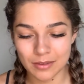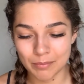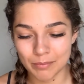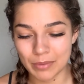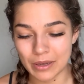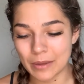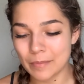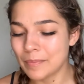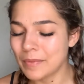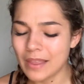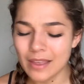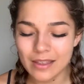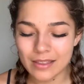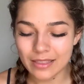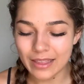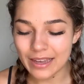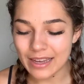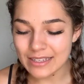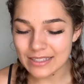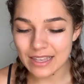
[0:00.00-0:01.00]
But
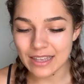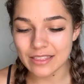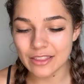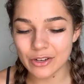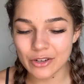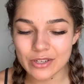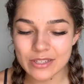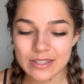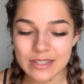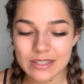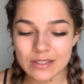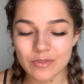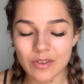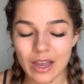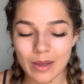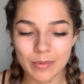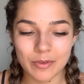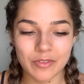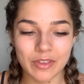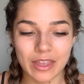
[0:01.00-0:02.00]
like I said, there is this
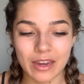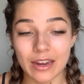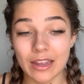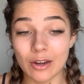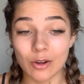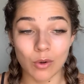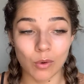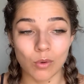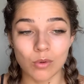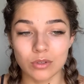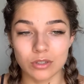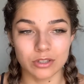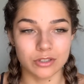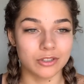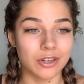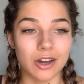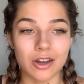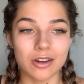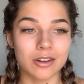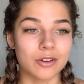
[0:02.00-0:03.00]
vibe of getting an older
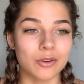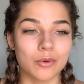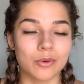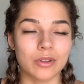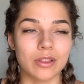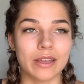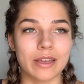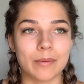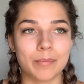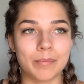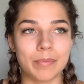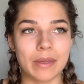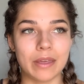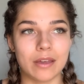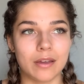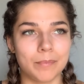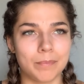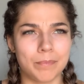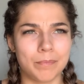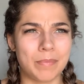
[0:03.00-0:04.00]
dog or like
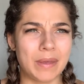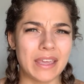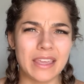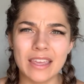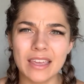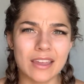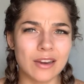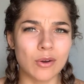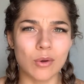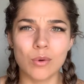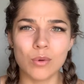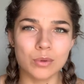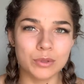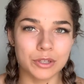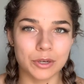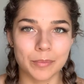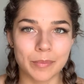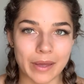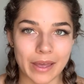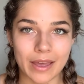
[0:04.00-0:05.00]
picking an
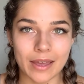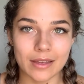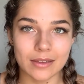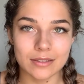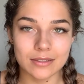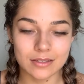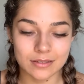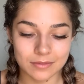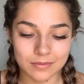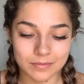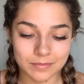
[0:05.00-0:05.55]
older pet